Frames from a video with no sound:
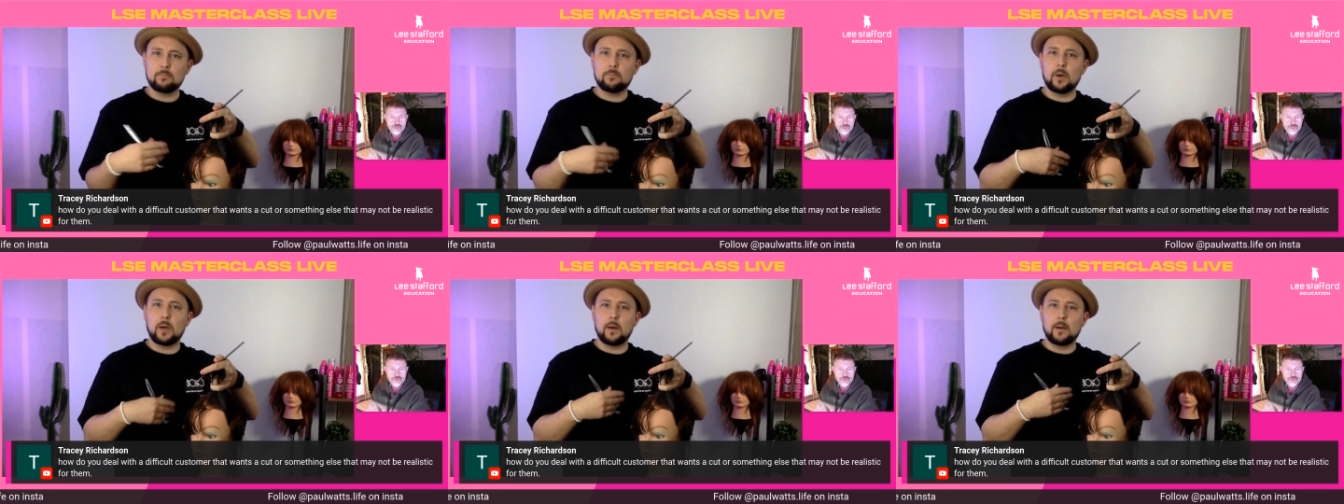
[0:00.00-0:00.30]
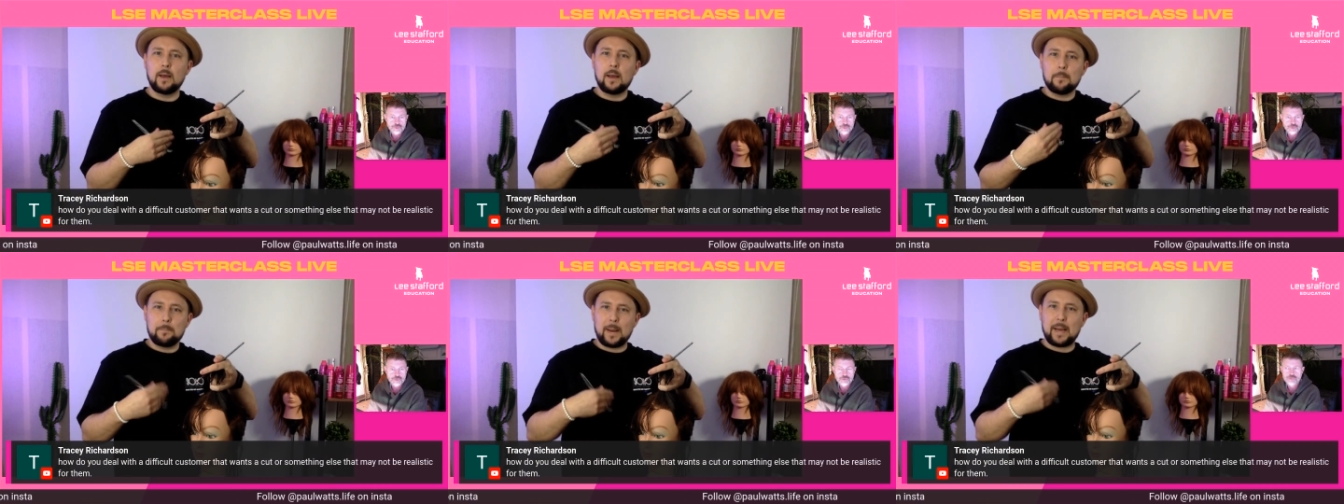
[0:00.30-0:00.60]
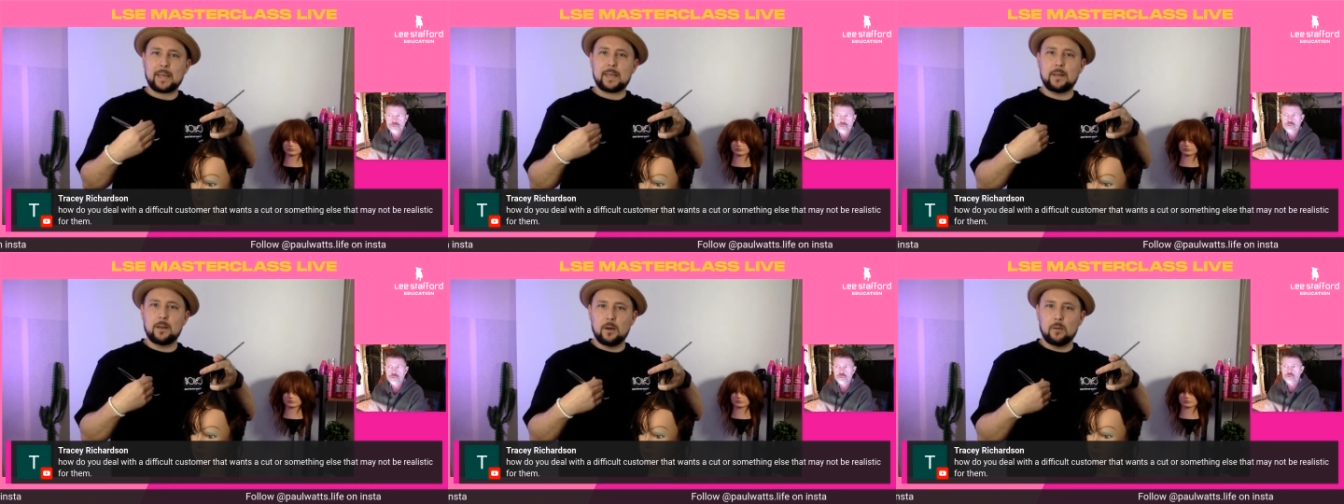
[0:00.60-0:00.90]
but
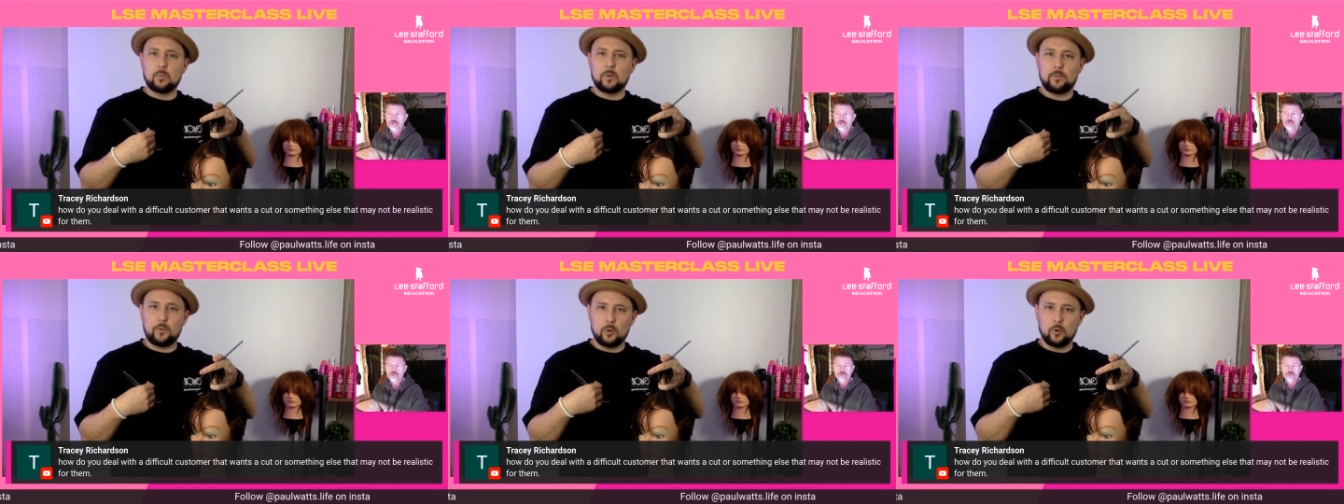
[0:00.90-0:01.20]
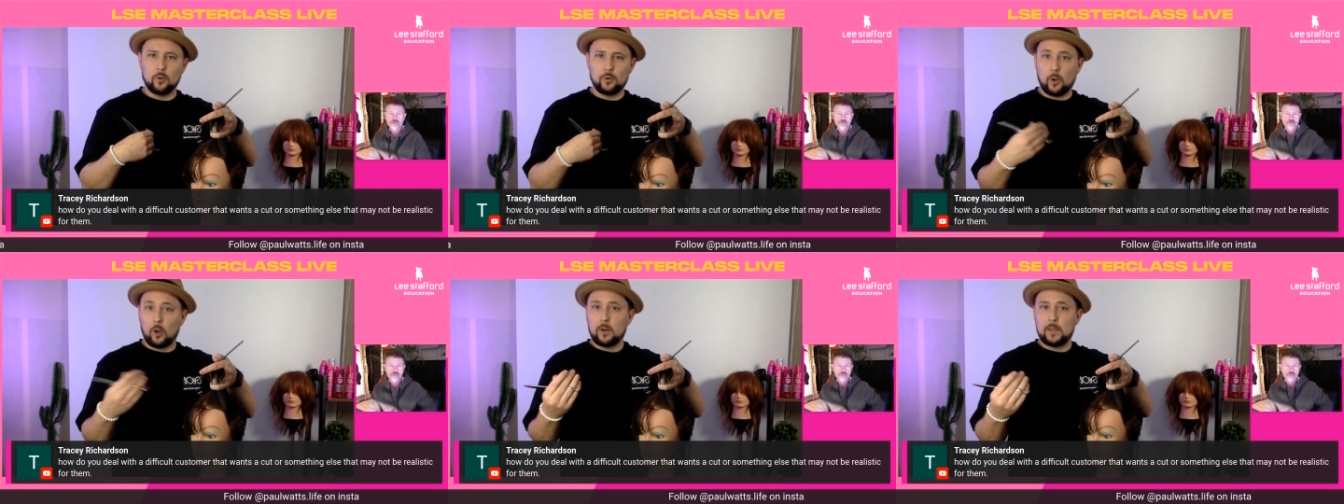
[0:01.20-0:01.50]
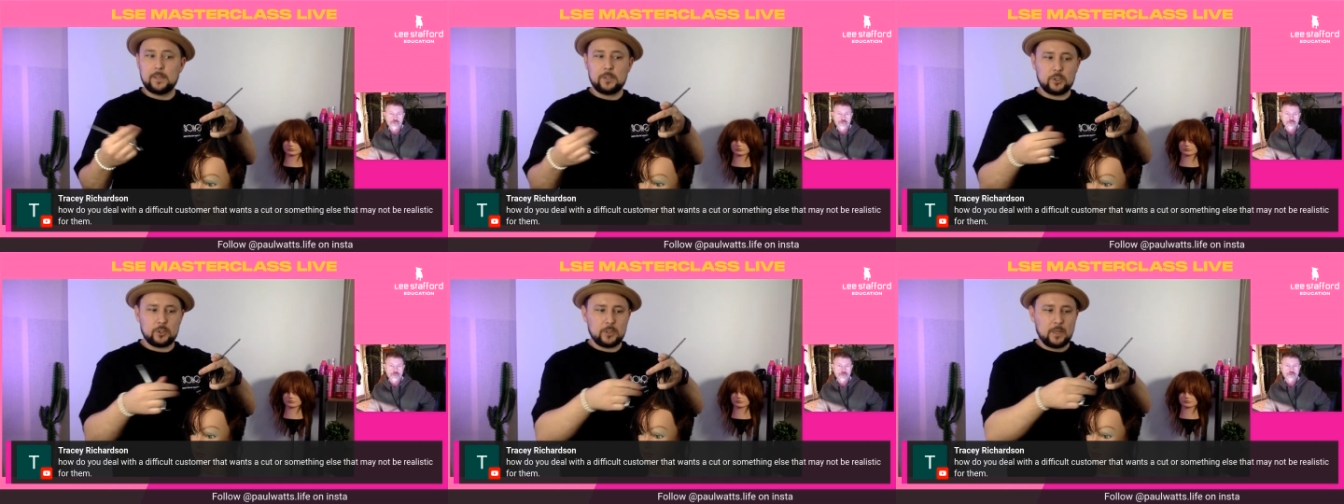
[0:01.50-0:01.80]
backing it up with your
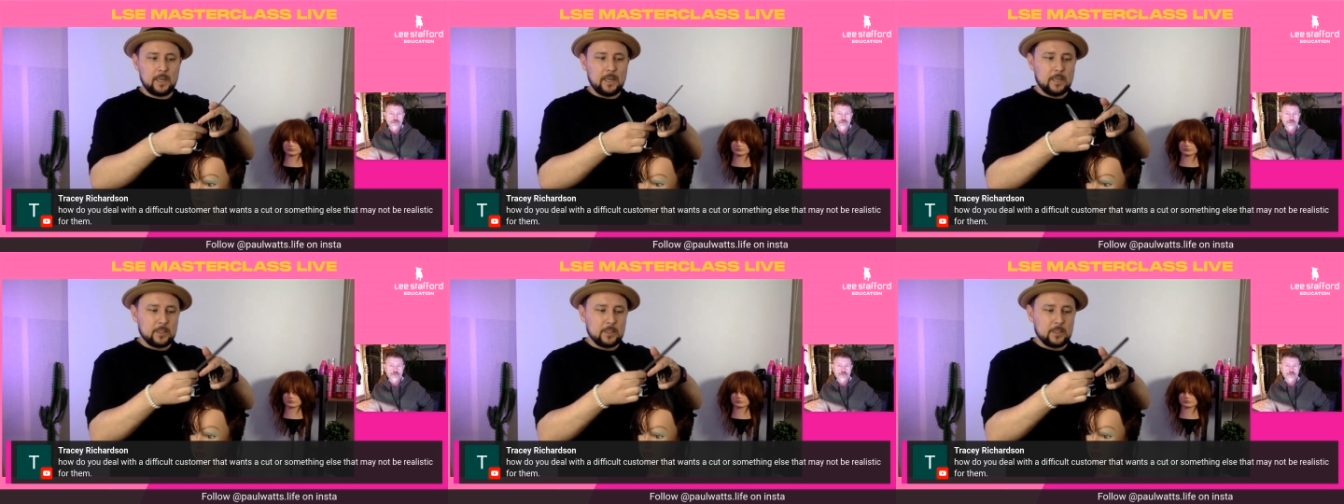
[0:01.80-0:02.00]
knowledge.